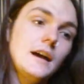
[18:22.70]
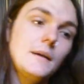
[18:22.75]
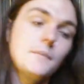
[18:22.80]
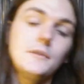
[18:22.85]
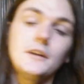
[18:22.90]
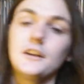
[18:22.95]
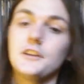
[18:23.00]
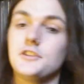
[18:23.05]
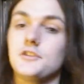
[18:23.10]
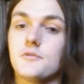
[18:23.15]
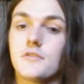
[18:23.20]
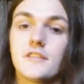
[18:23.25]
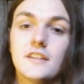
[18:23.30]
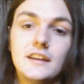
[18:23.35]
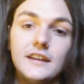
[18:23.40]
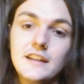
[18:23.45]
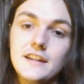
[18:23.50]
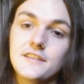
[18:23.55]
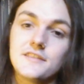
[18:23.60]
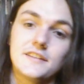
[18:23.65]
I'm gonna do
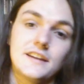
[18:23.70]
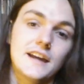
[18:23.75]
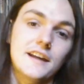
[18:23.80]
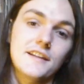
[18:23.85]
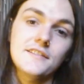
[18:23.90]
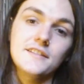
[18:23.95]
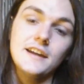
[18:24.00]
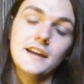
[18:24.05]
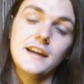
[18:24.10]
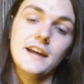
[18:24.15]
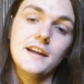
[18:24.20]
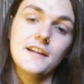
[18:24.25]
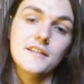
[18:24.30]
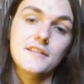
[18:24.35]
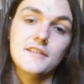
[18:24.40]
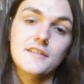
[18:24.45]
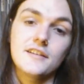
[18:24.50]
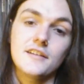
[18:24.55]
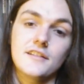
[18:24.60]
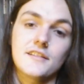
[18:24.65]
CDs next, I
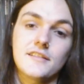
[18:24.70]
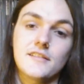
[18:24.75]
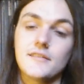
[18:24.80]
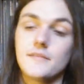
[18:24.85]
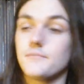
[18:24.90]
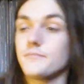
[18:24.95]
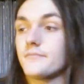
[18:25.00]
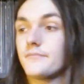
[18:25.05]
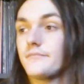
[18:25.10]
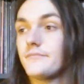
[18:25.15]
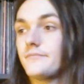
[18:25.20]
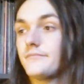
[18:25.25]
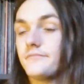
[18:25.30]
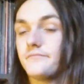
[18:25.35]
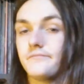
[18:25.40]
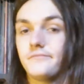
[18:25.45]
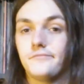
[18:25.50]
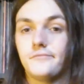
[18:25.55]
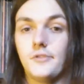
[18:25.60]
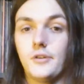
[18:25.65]
guess, because
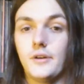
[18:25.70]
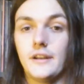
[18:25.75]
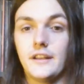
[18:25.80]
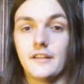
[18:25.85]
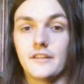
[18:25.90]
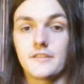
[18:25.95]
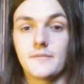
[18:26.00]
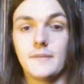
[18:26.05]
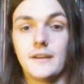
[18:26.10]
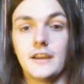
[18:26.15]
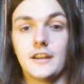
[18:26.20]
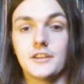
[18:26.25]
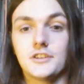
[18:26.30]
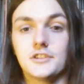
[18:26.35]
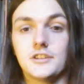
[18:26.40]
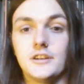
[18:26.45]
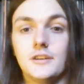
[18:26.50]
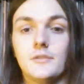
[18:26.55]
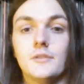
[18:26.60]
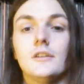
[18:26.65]
what else am I gonna
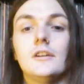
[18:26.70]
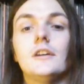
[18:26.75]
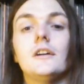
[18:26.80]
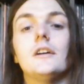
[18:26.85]
show?